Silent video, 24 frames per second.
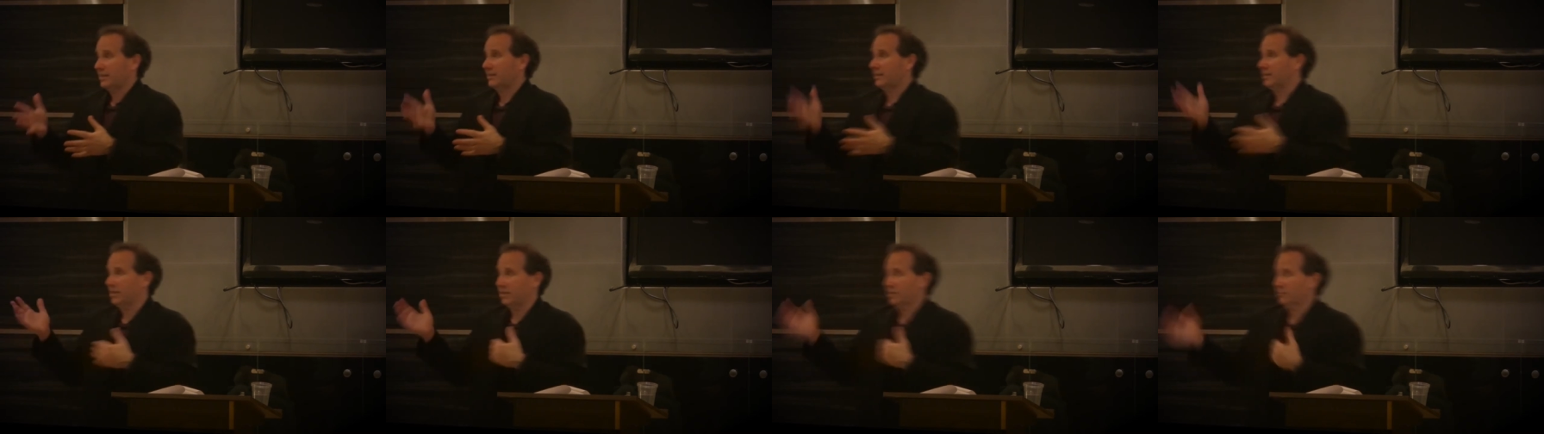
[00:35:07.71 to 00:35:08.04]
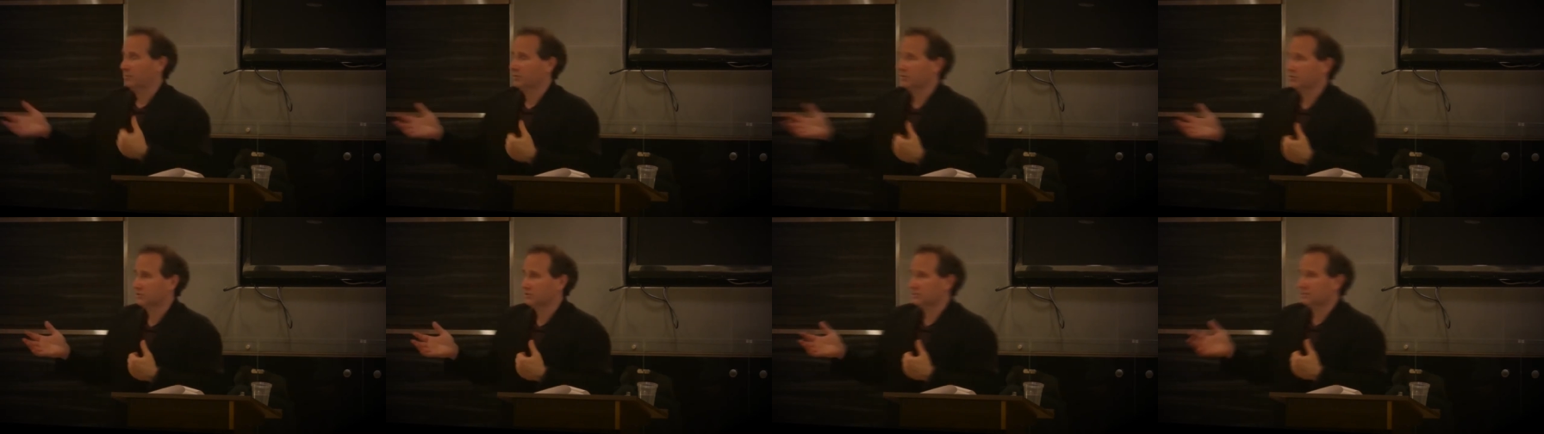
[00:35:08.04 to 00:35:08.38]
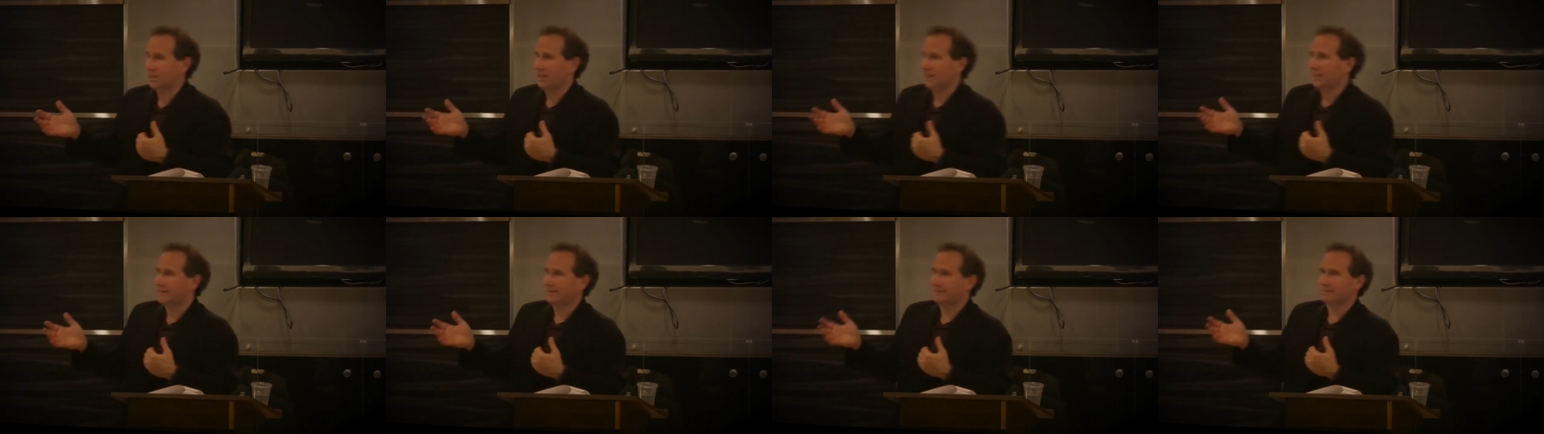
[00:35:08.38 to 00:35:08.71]
And the other person's
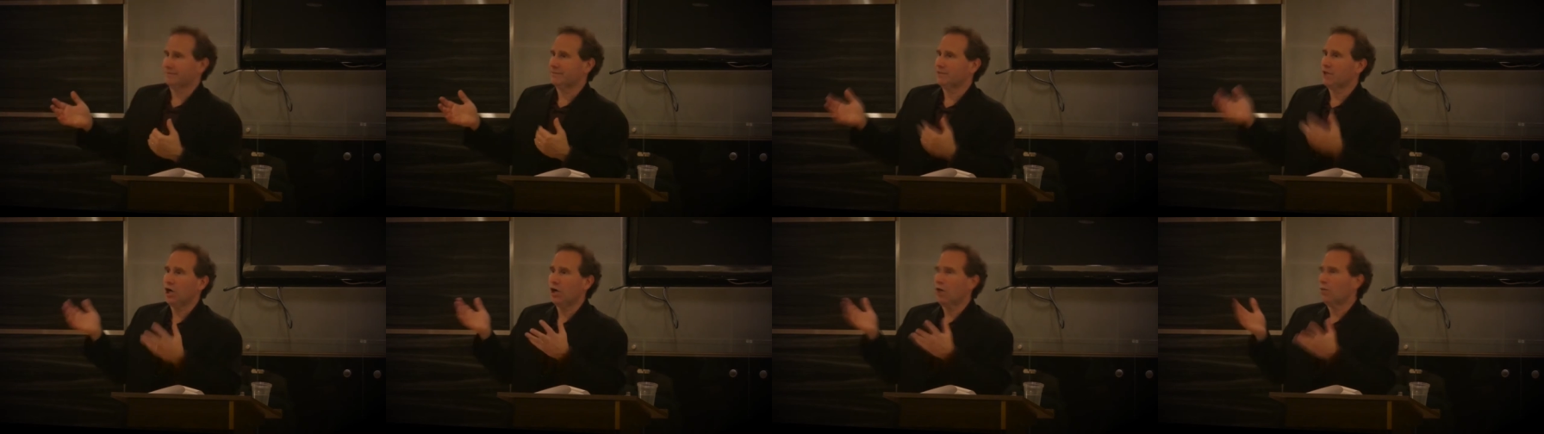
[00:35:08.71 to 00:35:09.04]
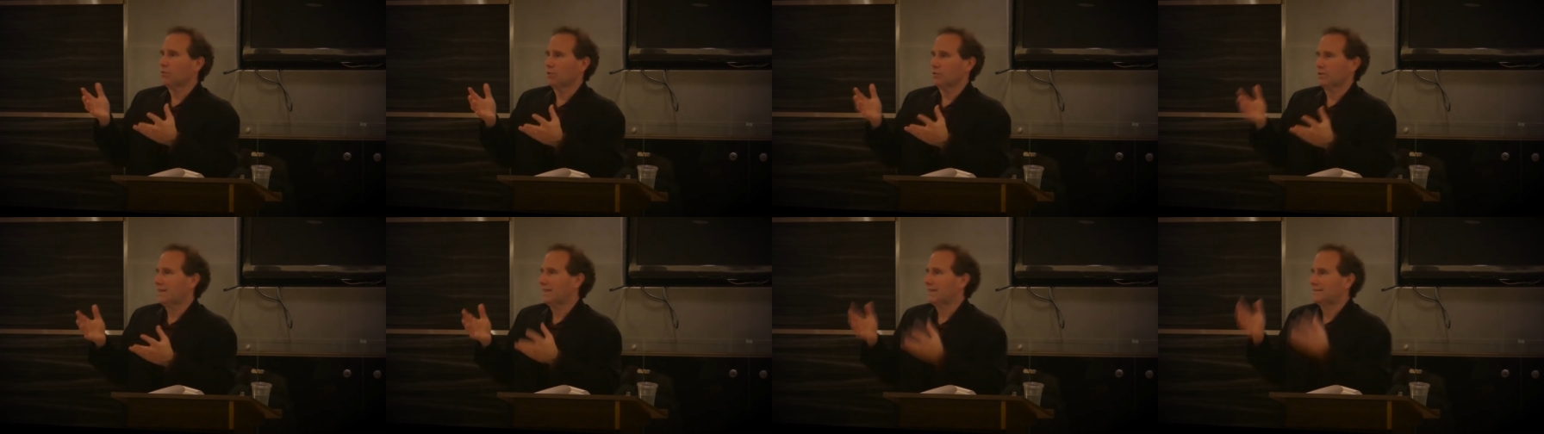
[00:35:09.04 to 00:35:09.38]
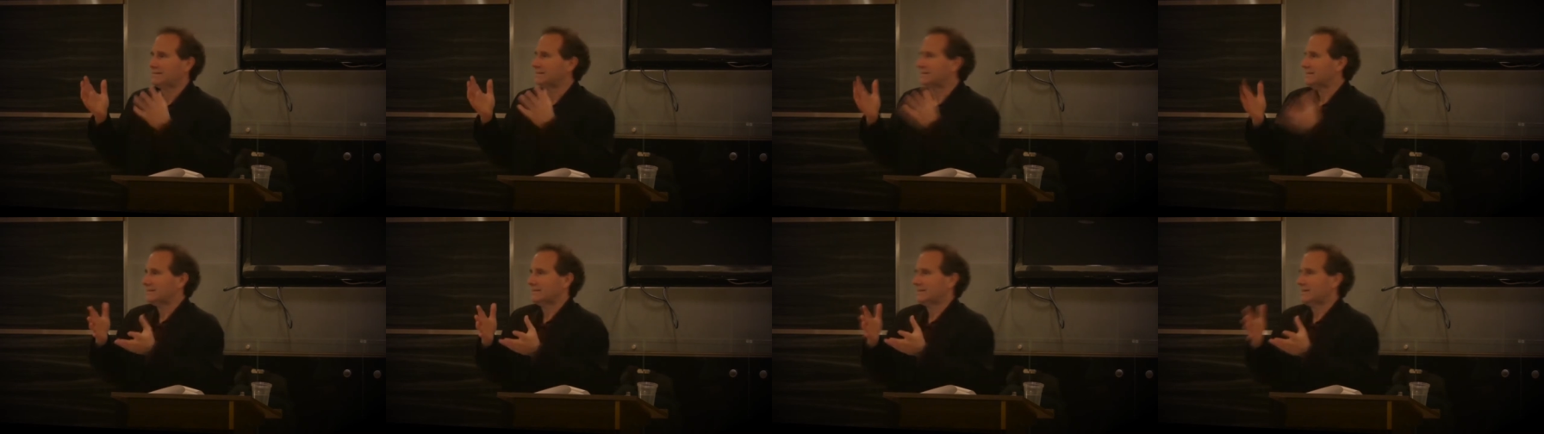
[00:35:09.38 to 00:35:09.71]
like, no, we're,
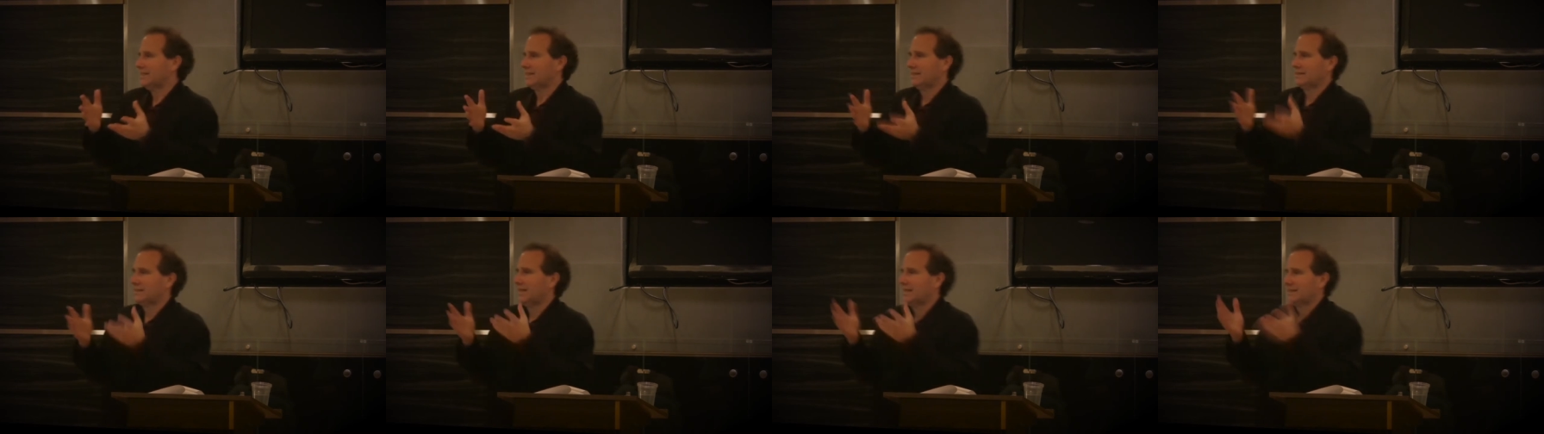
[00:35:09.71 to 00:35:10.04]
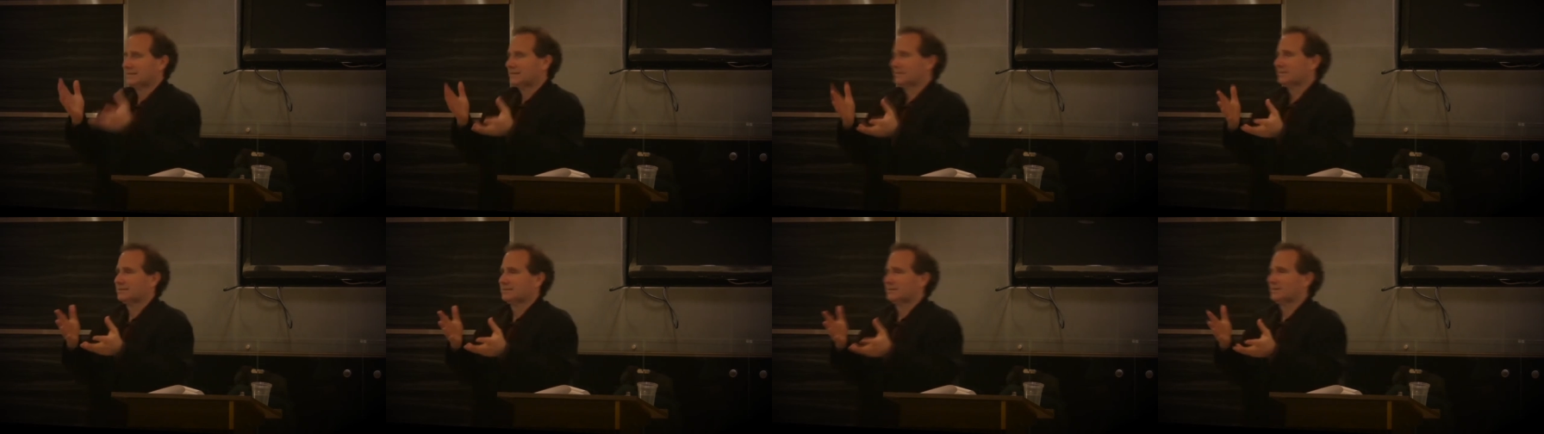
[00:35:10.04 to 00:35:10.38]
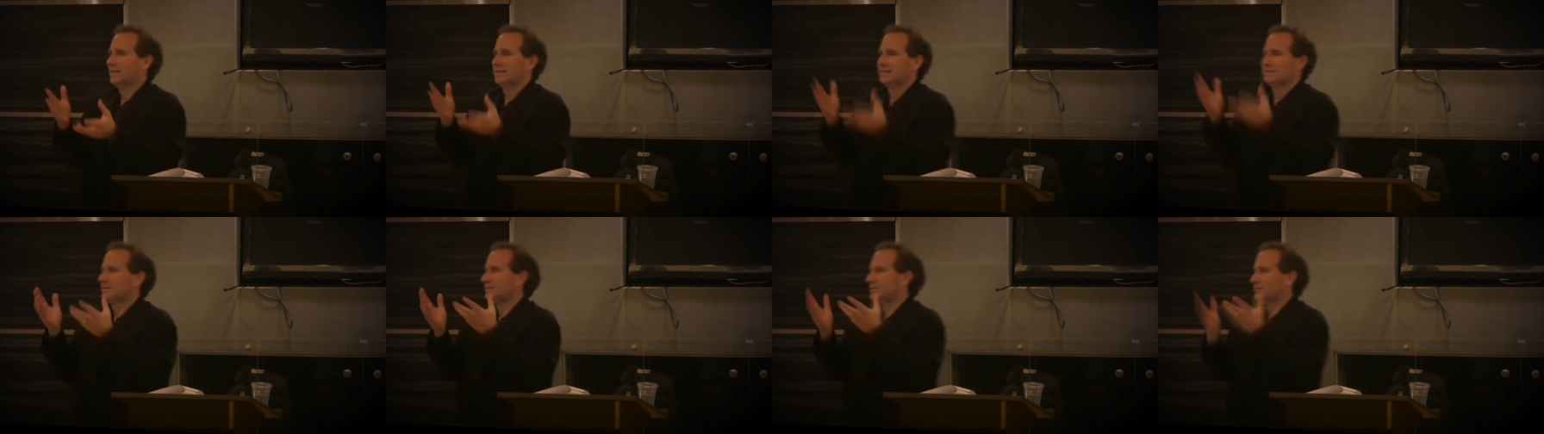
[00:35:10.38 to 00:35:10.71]
that's, that, that's,
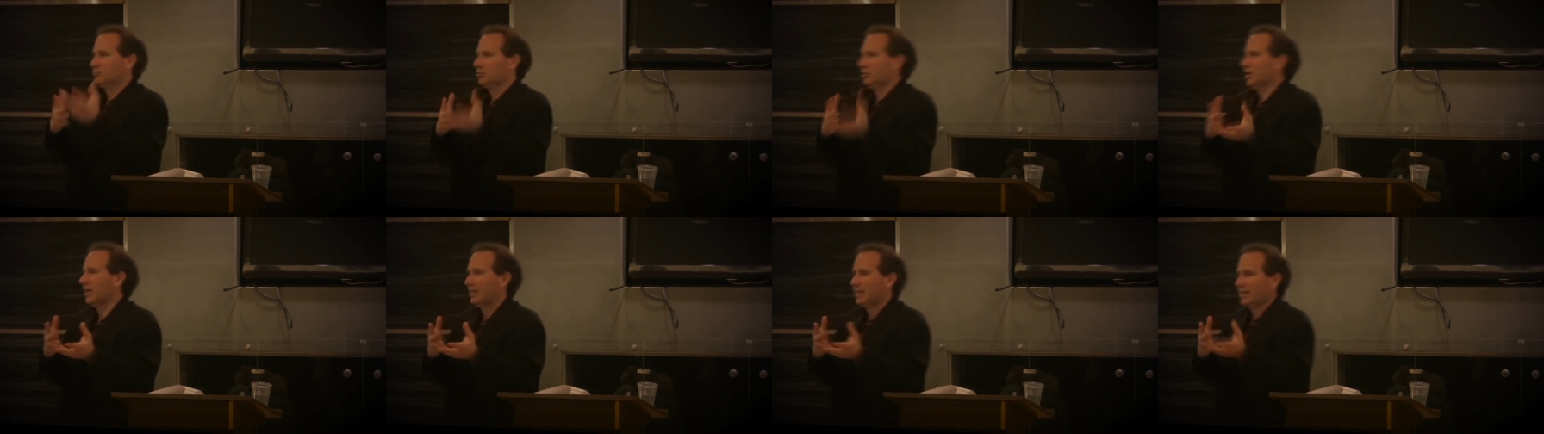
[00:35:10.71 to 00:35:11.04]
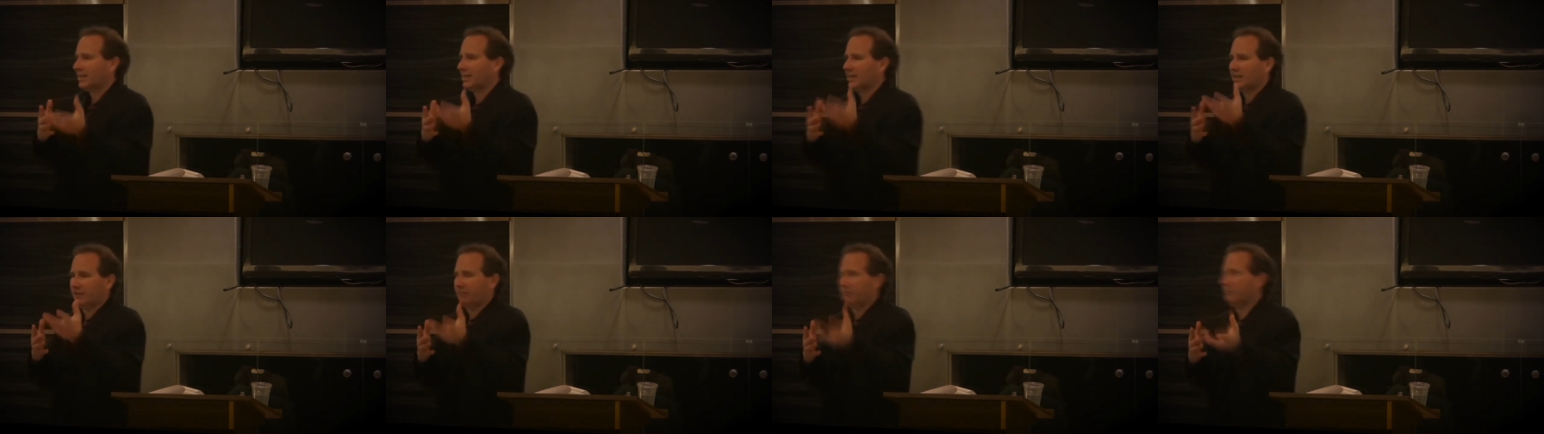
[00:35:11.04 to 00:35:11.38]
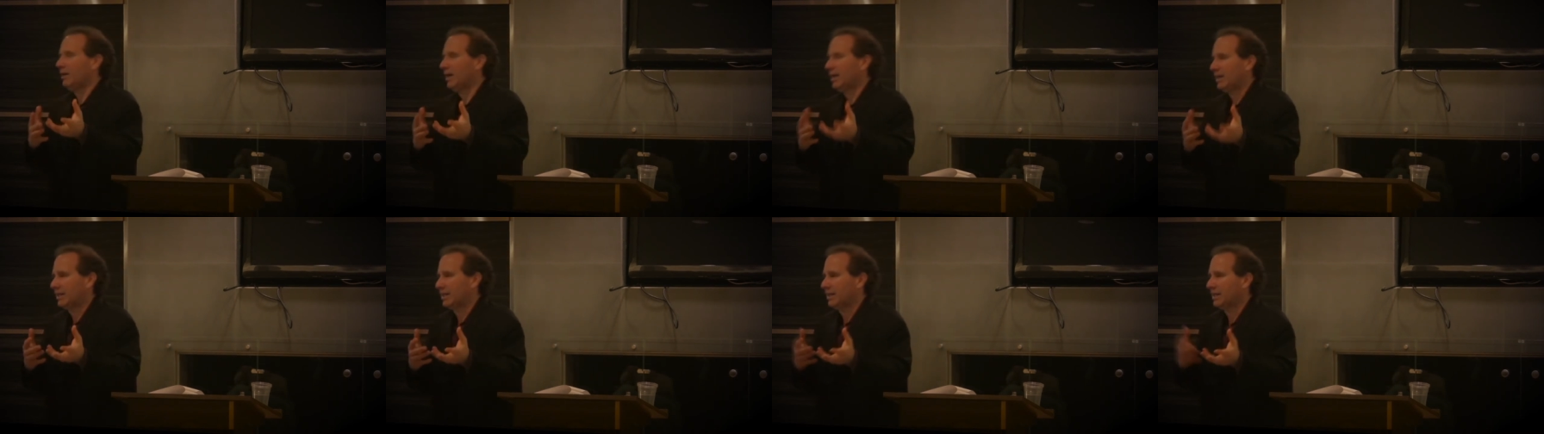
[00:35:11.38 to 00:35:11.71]
that's, we're not getting enough
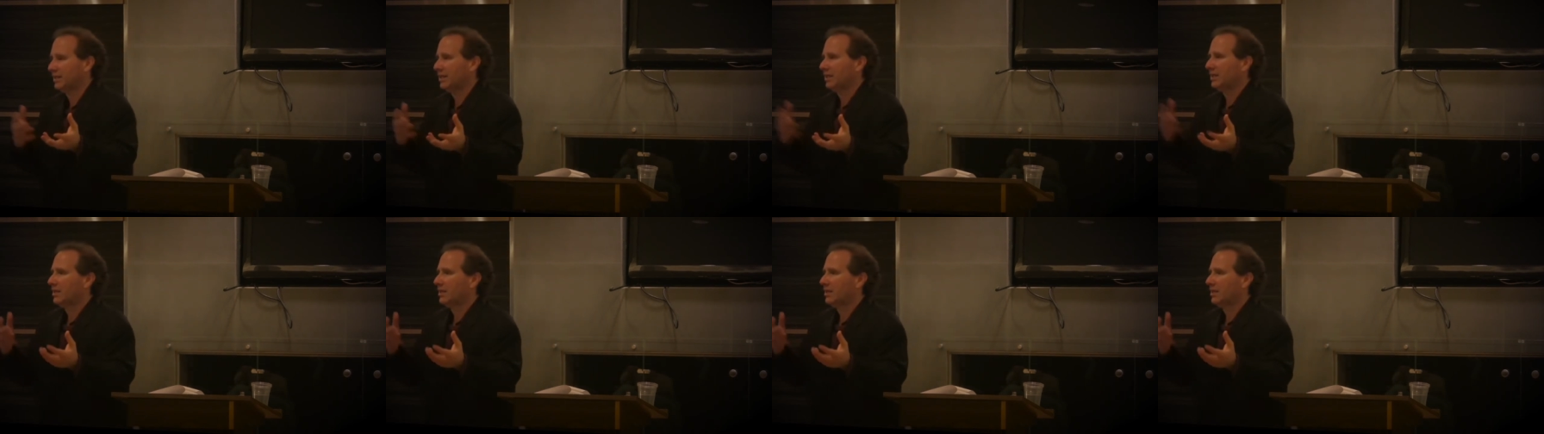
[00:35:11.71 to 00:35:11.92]
money.